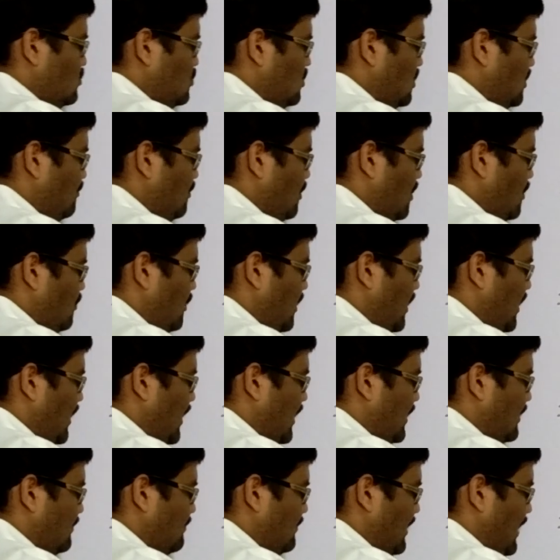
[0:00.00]
that we can
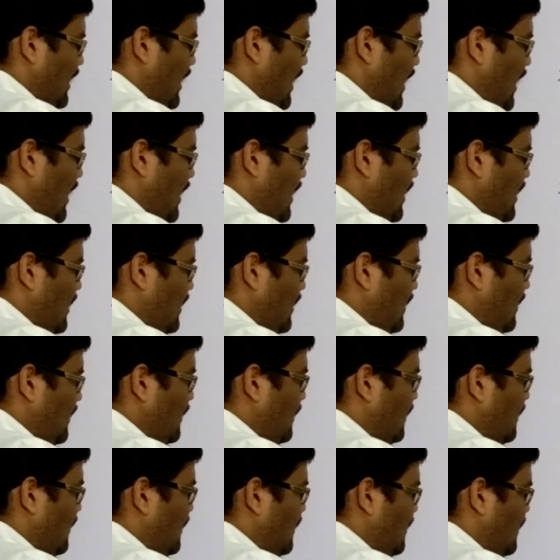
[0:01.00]
get egg
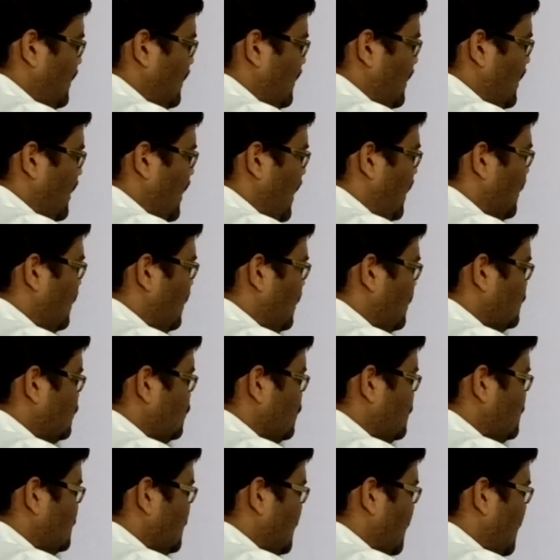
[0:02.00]
and
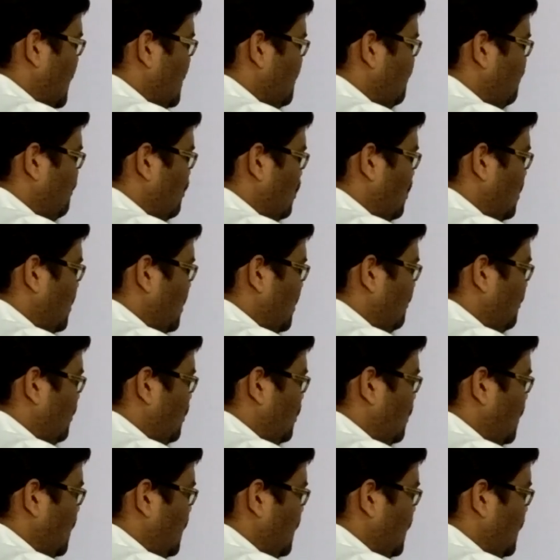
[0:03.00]
also second polar
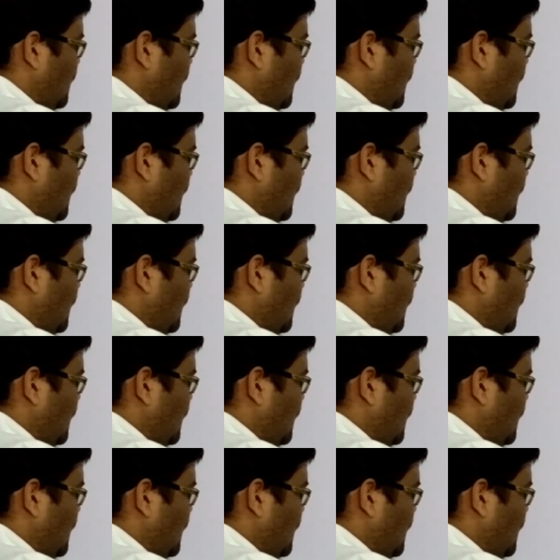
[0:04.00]
body.